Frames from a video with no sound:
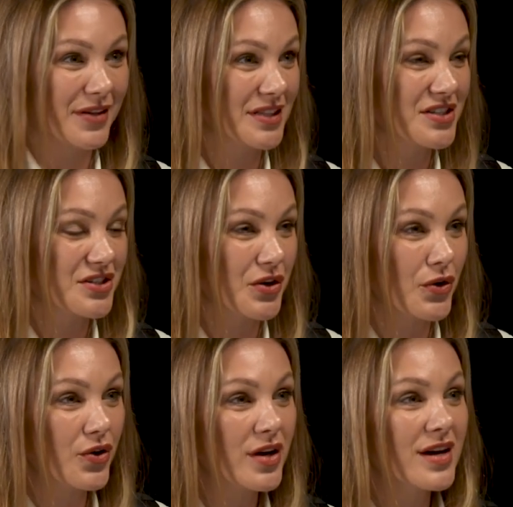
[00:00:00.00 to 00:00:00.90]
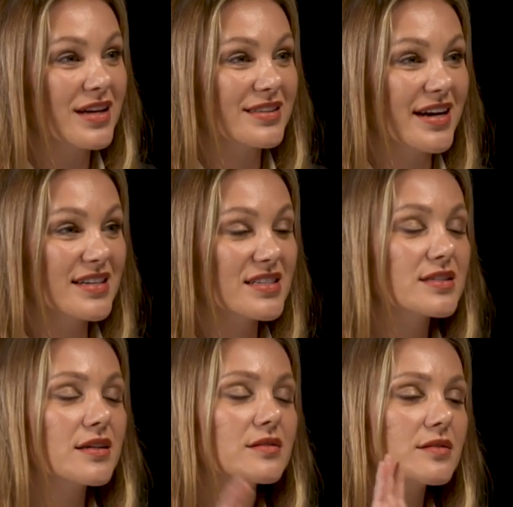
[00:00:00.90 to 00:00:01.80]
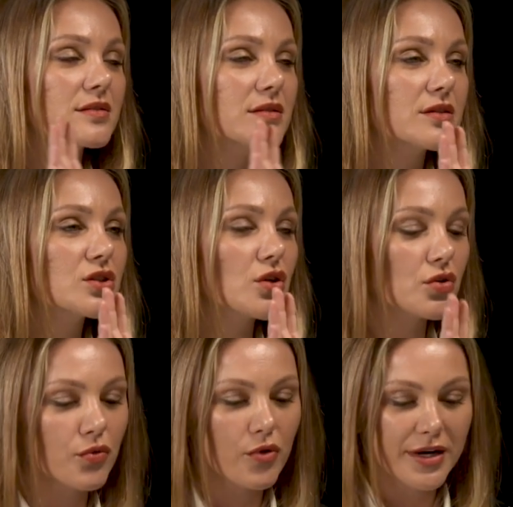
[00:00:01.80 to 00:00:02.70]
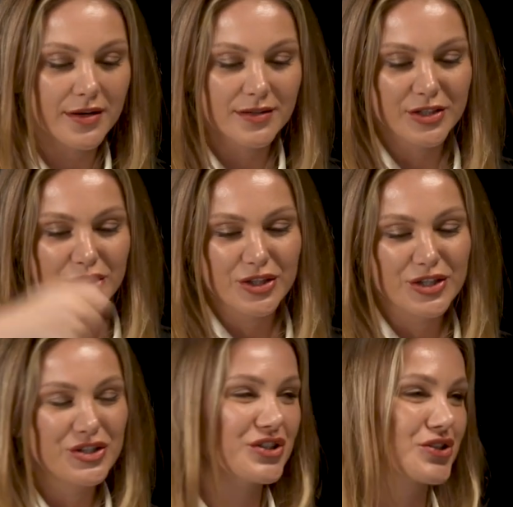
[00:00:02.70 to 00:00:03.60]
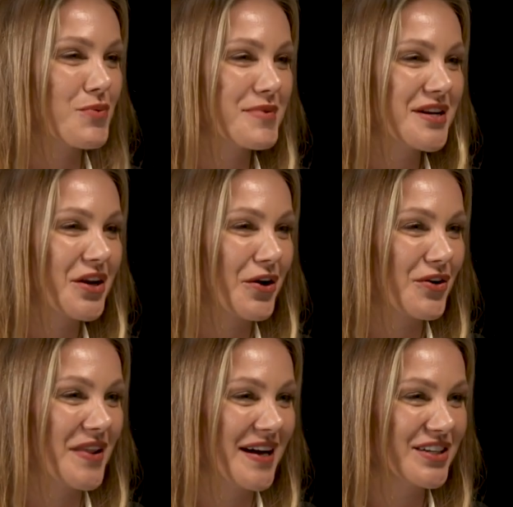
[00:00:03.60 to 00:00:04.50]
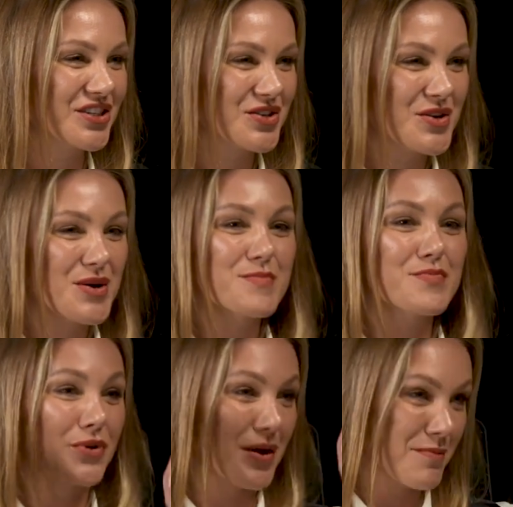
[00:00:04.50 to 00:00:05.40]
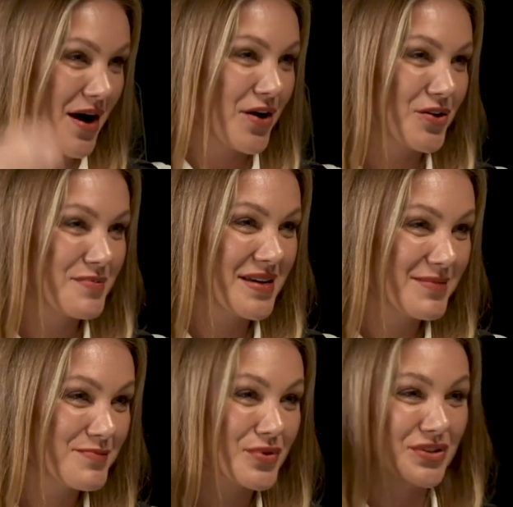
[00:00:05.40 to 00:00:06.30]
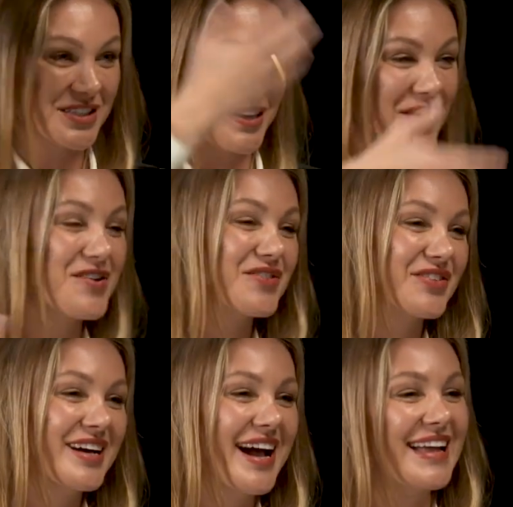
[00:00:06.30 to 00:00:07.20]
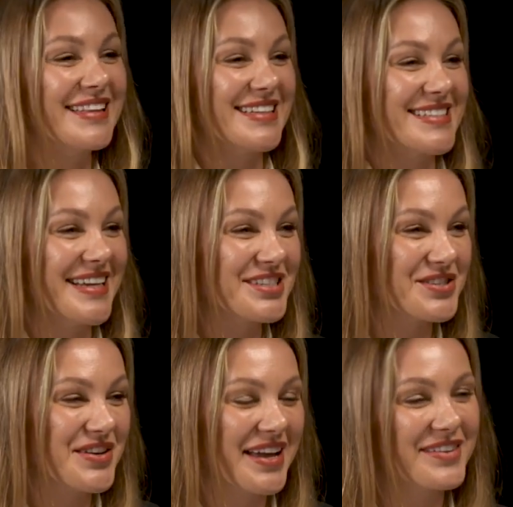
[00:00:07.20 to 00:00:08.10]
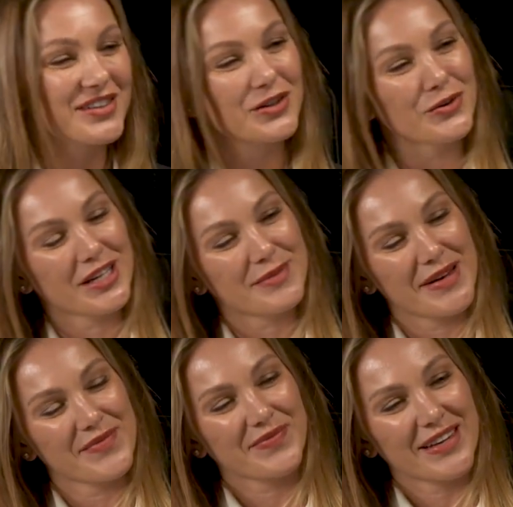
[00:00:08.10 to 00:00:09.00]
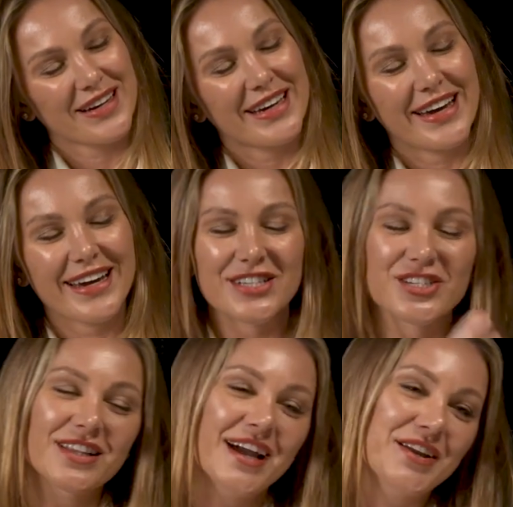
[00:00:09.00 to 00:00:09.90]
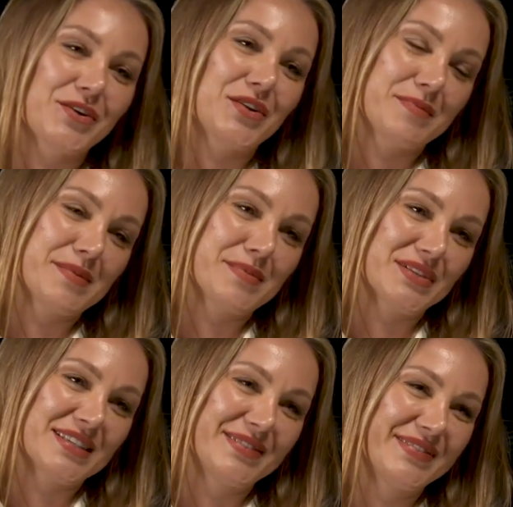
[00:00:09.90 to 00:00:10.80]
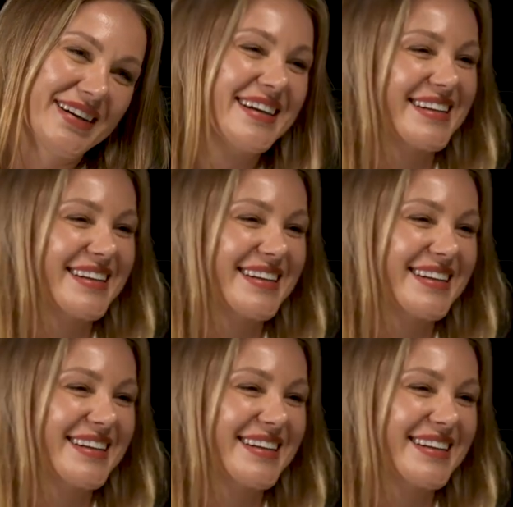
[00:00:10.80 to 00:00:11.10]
feel insecure. The lady said, don't worry. She's opening her luggage, put a buyer on me, put scarf, and they stay together. Look at me. Inshallah, you're going to be Muslim.